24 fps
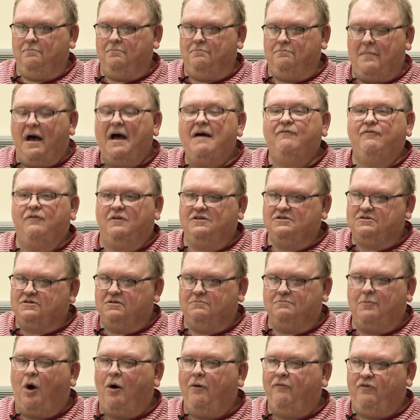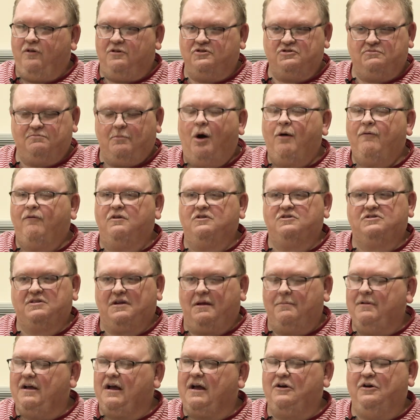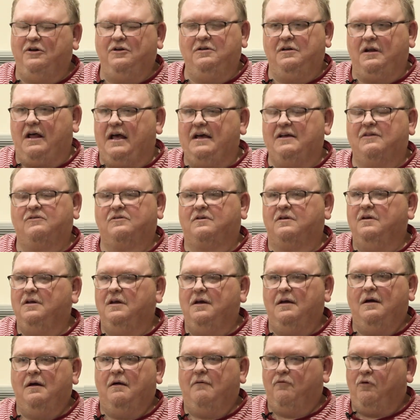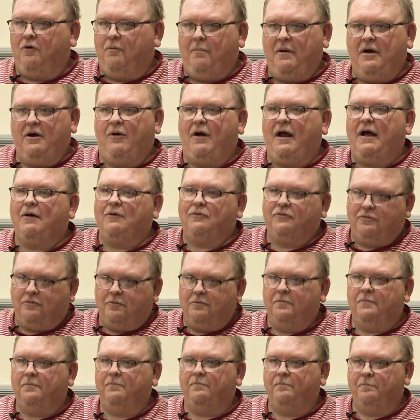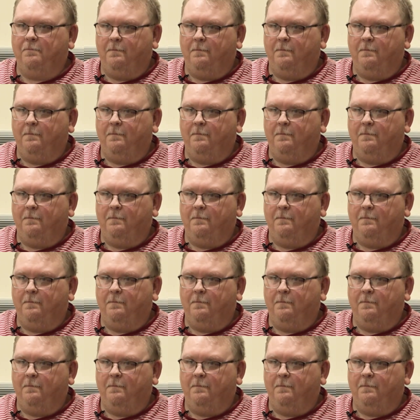marvelous. I mean, I couldn't ask for a better house.